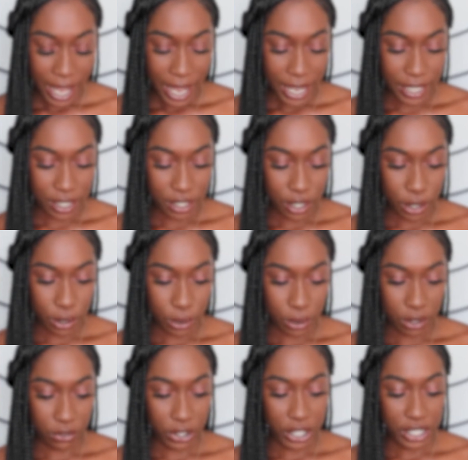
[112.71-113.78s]
And so
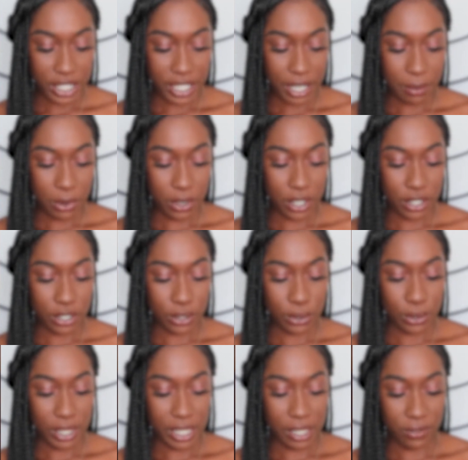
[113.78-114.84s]
the first thing I'm going to
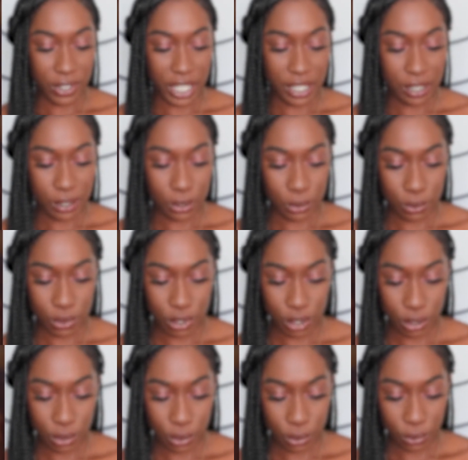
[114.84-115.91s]
do is Facetune
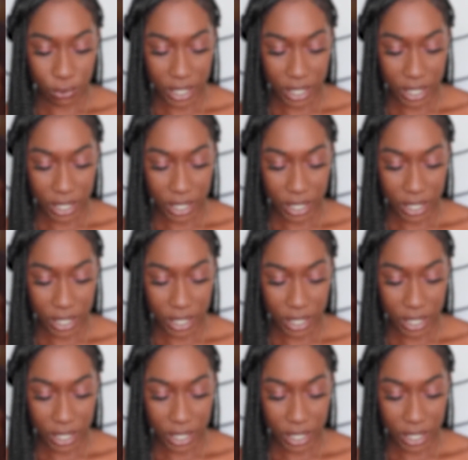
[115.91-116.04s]
2.